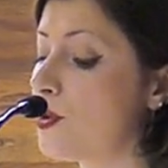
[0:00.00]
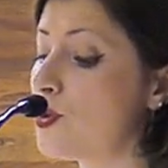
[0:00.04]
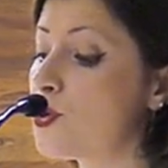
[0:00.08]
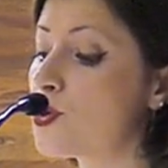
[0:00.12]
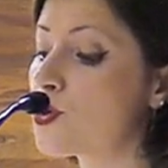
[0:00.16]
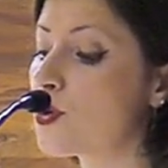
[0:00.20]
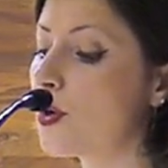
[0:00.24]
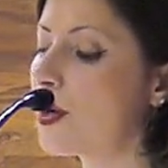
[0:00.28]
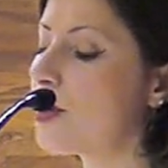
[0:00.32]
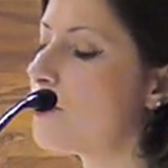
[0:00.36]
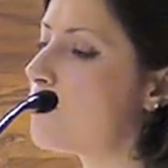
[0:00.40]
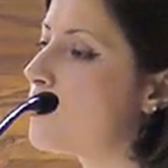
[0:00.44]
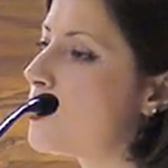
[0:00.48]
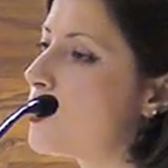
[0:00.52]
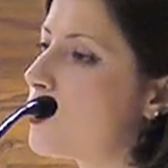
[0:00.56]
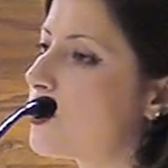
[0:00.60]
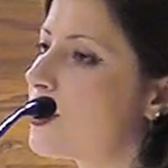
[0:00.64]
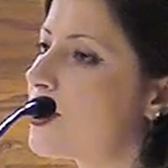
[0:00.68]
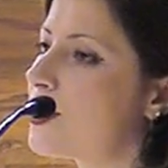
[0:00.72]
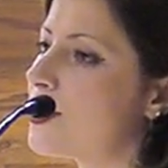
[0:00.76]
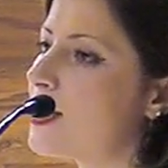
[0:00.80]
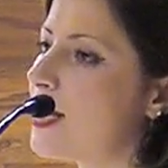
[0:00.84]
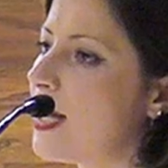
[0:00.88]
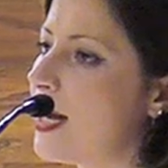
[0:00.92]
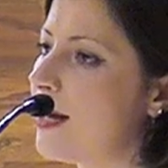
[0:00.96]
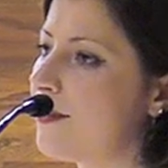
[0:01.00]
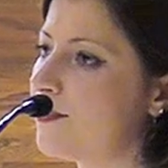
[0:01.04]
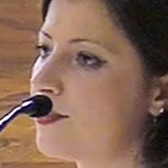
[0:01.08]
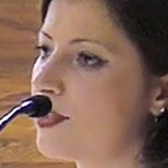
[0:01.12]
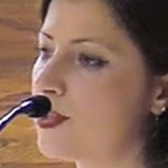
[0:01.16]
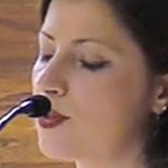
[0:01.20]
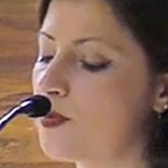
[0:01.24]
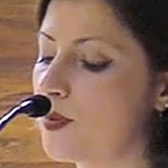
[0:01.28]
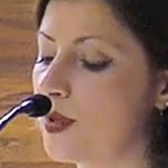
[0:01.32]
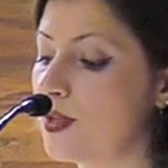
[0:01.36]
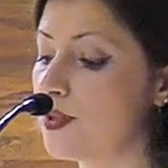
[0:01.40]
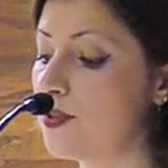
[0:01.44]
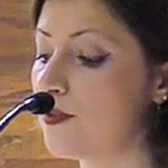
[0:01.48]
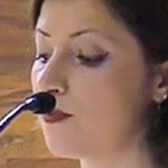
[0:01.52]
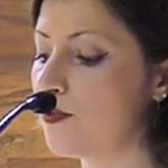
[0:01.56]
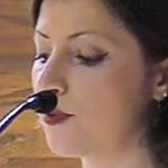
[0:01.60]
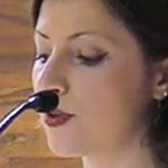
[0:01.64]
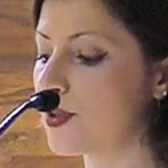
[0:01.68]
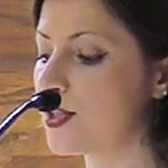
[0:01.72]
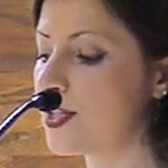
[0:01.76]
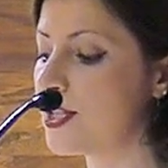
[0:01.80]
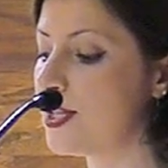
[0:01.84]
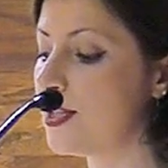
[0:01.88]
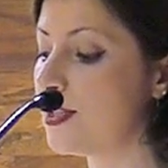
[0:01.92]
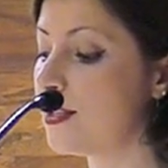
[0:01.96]
enjoy impunity after
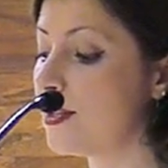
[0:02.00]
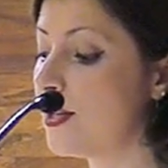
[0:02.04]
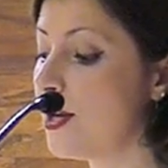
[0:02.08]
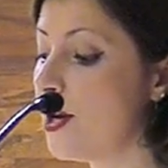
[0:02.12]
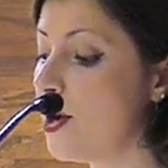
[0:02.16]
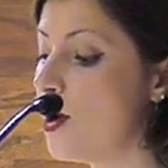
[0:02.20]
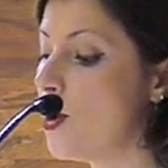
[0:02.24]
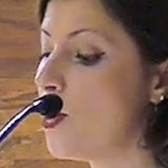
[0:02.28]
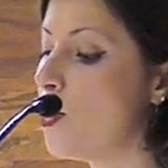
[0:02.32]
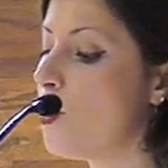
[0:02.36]
2014,